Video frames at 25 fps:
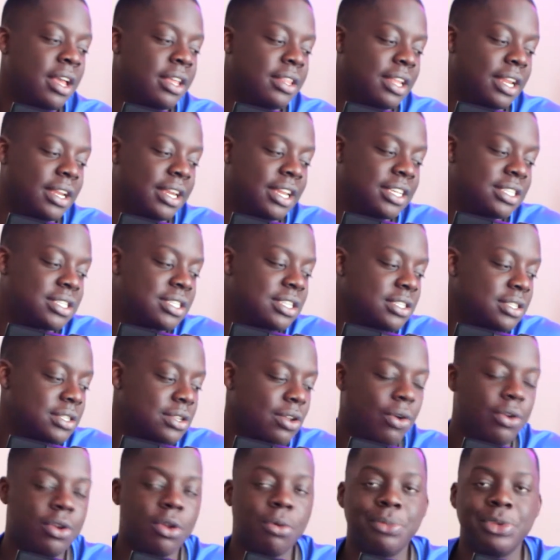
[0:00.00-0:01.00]
The distance
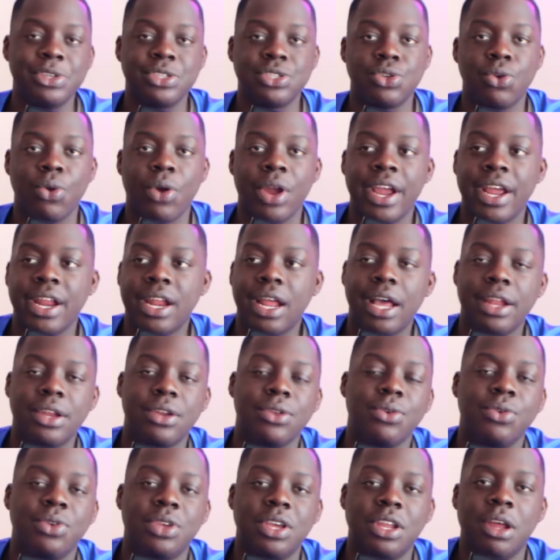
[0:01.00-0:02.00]
on them is great. I
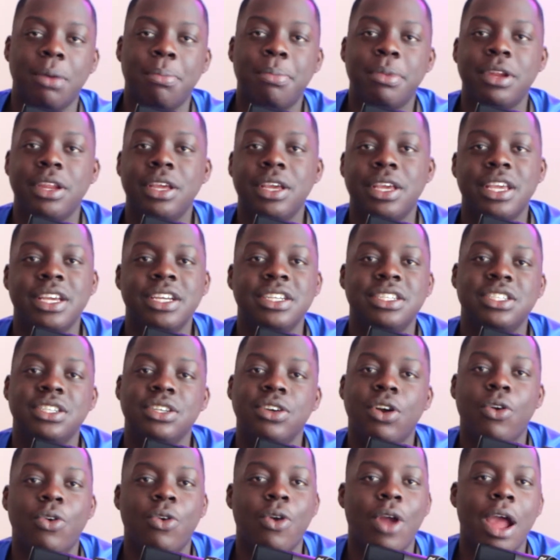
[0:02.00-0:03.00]
do get up in the kitchen,
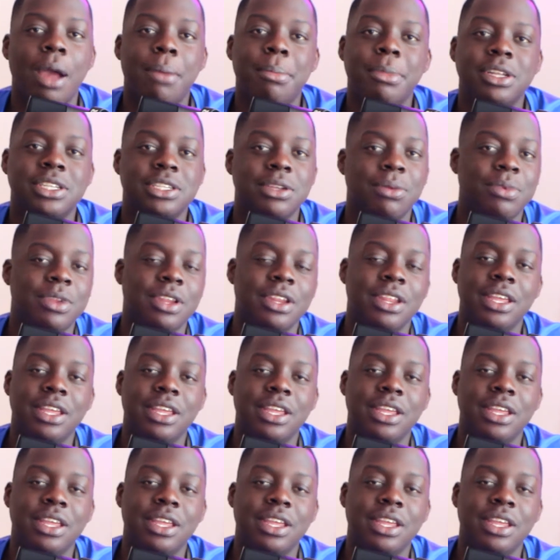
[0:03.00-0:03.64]
go grab me something to